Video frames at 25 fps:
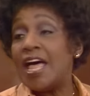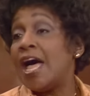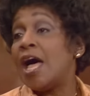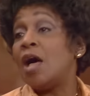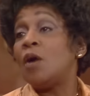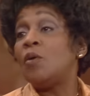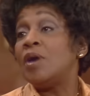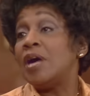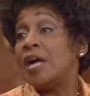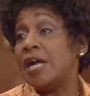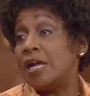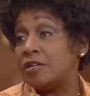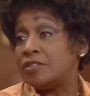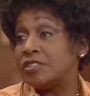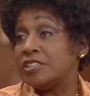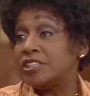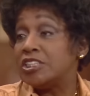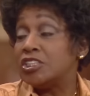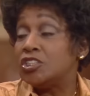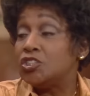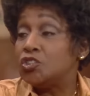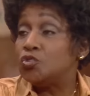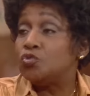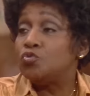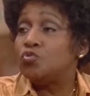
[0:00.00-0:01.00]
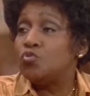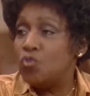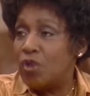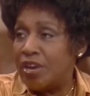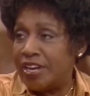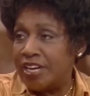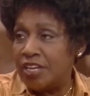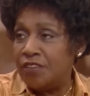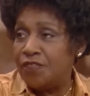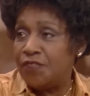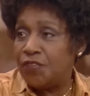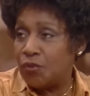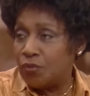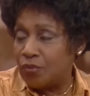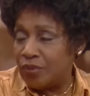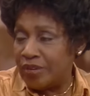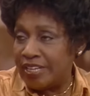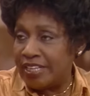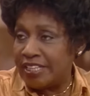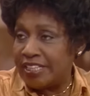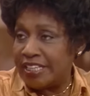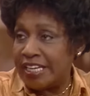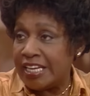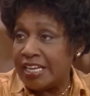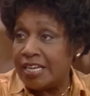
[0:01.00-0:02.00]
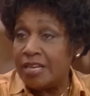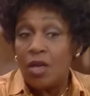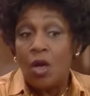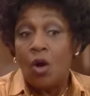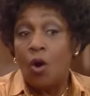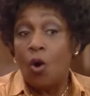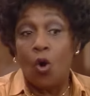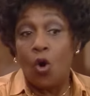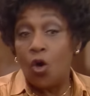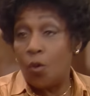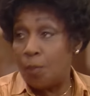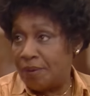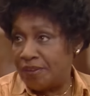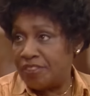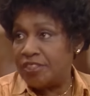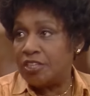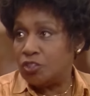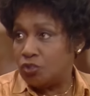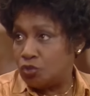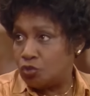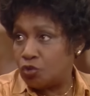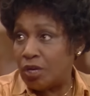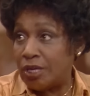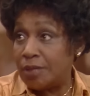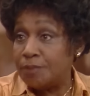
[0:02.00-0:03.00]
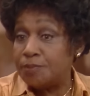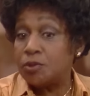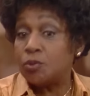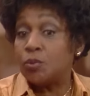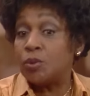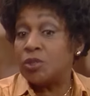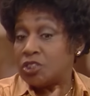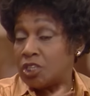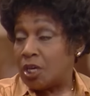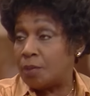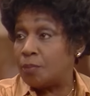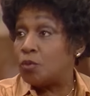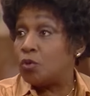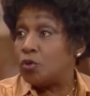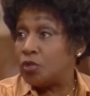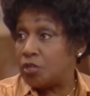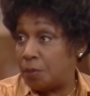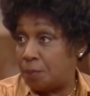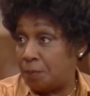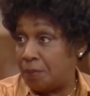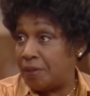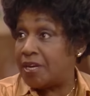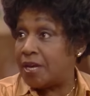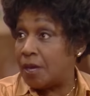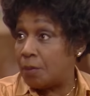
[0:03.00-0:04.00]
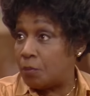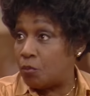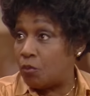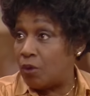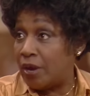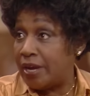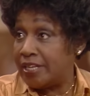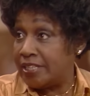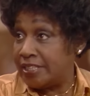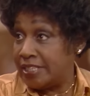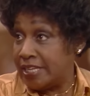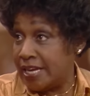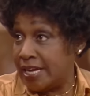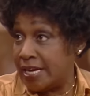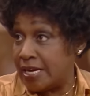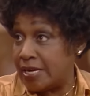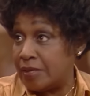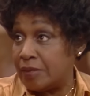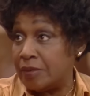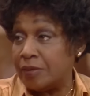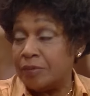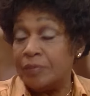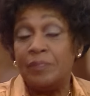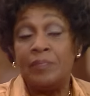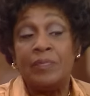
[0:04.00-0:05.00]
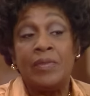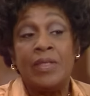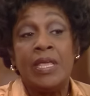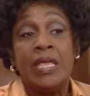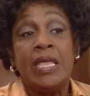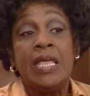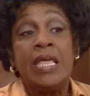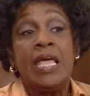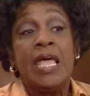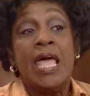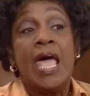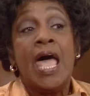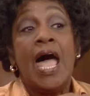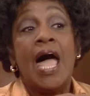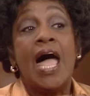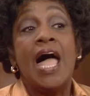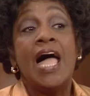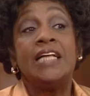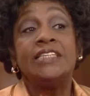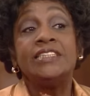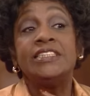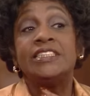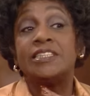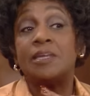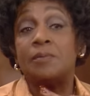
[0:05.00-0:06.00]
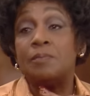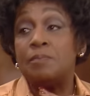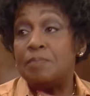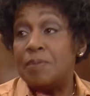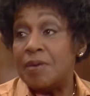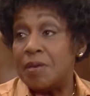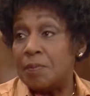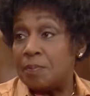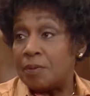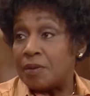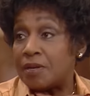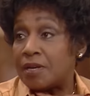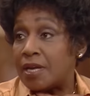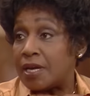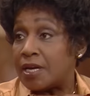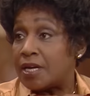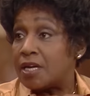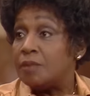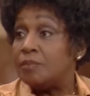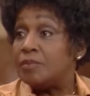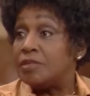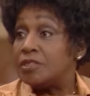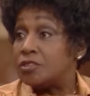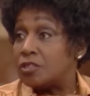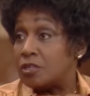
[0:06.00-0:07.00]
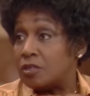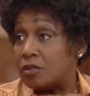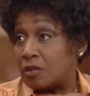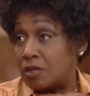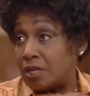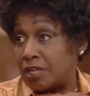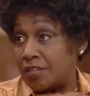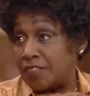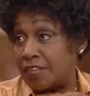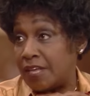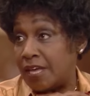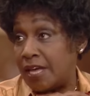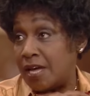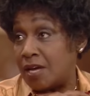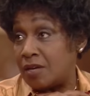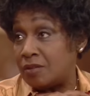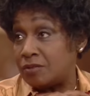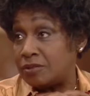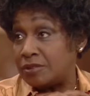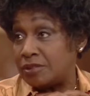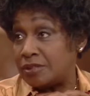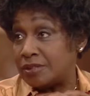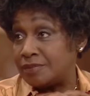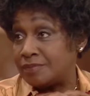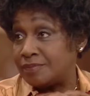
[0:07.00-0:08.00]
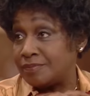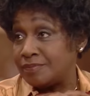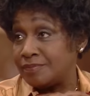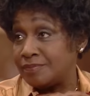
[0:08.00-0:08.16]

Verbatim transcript: our house is ready for renting, all but the drapes, which I'm going to pick up right now. And some people are coming to look at the house.